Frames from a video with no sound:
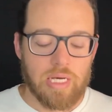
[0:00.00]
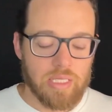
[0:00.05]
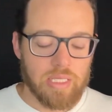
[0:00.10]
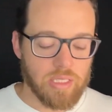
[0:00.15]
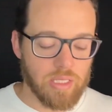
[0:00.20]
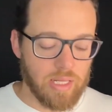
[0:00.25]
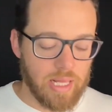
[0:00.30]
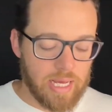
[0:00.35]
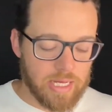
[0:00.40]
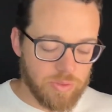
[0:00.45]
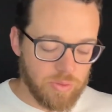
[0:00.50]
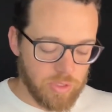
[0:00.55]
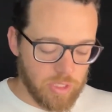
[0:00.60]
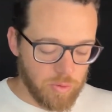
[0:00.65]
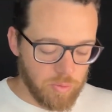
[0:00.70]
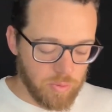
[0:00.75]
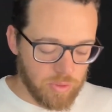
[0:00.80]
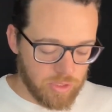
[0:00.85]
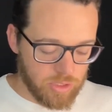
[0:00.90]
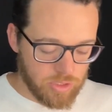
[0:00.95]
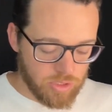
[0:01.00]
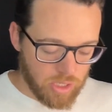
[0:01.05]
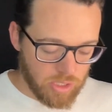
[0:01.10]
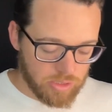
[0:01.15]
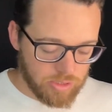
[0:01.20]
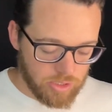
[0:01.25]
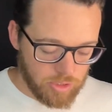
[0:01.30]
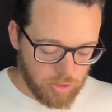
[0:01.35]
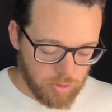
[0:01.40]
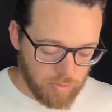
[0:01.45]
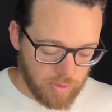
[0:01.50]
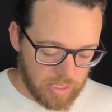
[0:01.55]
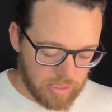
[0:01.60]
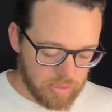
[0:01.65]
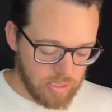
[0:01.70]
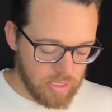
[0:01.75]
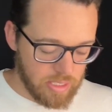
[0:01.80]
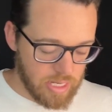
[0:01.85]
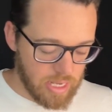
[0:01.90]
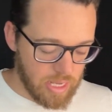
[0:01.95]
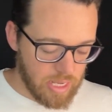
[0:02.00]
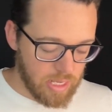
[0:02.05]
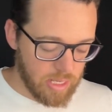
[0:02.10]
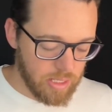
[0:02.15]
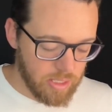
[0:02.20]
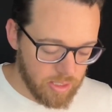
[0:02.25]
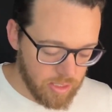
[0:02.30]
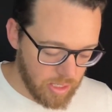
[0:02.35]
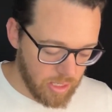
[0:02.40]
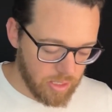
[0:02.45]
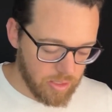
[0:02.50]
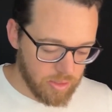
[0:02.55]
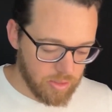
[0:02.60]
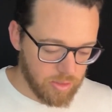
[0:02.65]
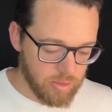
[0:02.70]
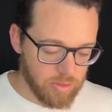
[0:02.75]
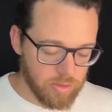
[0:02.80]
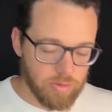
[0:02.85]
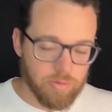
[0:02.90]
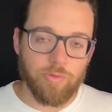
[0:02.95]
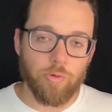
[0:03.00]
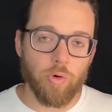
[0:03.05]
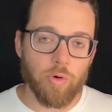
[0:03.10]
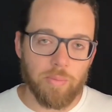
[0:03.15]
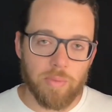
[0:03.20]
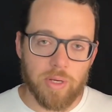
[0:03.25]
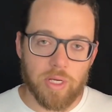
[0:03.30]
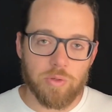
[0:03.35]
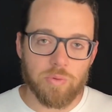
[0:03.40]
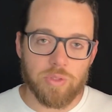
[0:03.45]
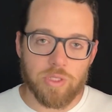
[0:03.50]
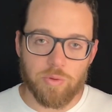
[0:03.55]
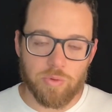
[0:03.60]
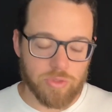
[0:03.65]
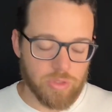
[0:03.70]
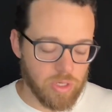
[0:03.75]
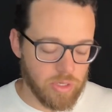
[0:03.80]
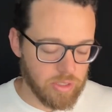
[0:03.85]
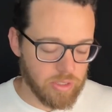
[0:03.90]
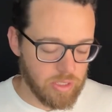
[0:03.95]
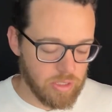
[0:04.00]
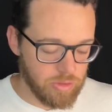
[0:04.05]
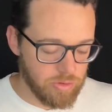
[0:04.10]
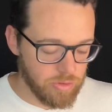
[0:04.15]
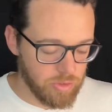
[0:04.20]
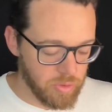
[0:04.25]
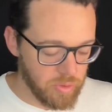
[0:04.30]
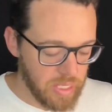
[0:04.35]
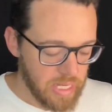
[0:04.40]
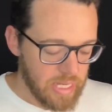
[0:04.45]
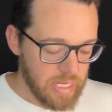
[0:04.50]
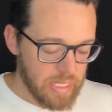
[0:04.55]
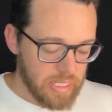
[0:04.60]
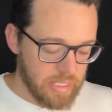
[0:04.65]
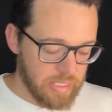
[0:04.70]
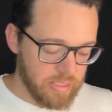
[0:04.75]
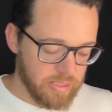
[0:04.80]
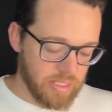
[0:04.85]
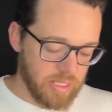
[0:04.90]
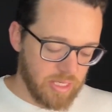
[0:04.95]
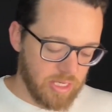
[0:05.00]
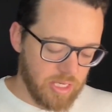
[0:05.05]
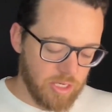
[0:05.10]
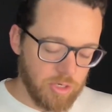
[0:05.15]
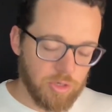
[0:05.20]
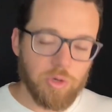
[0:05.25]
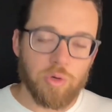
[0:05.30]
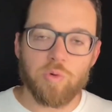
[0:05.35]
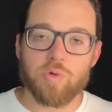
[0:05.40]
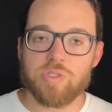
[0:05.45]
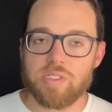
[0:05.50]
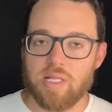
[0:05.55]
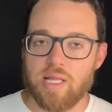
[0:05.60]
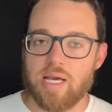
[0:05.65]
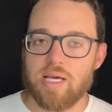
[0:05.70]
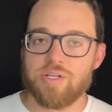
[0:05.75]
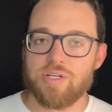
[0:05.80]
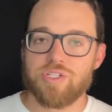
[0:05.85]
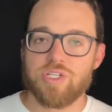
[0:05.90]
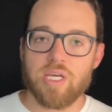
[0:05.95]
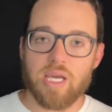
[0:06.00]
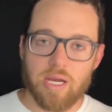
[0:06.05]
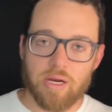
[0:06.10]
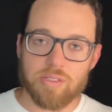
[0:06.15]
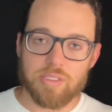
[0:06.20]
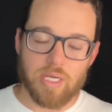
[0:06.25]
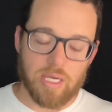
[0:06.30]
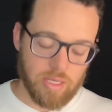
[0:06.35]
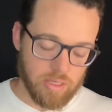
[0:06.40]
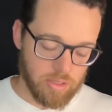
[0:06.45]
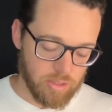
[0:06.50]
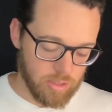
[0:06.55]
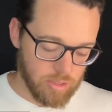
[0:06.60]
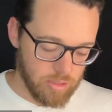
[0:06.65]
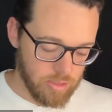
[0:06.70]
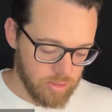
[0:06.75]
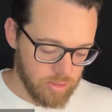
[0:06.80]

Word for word: The last one I want to talk to you about today, out of the, the four main one that we're talking through, is the hero slash caretaker.